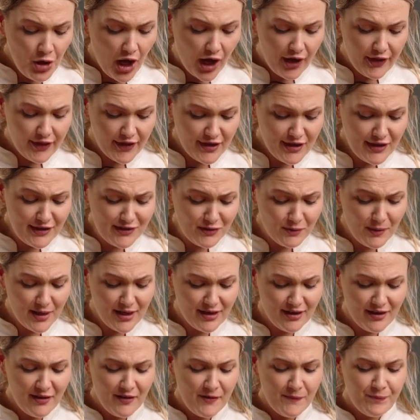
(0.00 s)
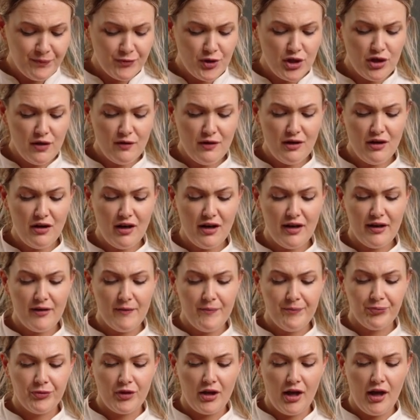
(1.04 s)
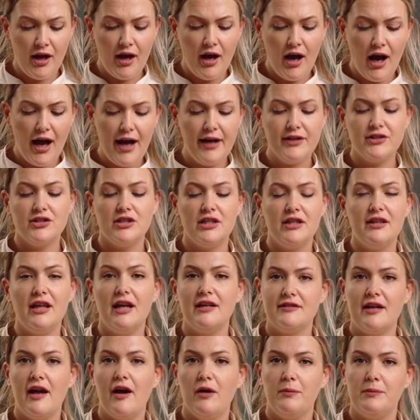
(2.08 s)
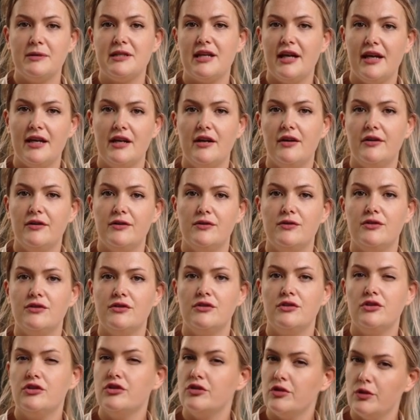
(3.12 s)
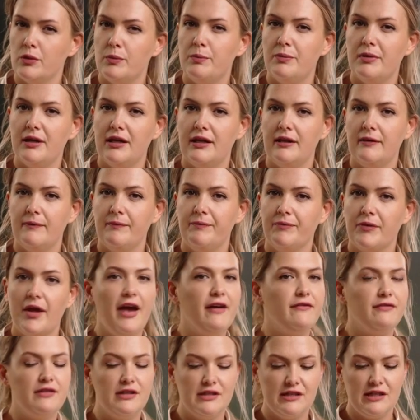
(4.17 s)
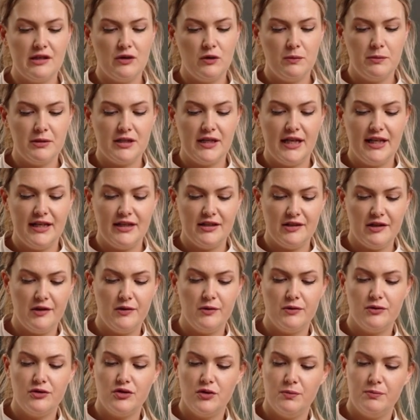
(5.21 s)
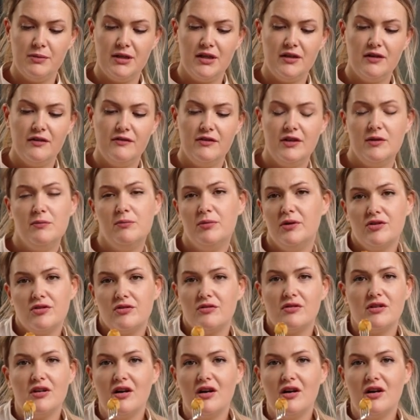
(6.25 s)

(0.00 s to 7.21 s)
I think it's when, you know, like, actually that's how potatoes should be. Every single potato should be covered in butter and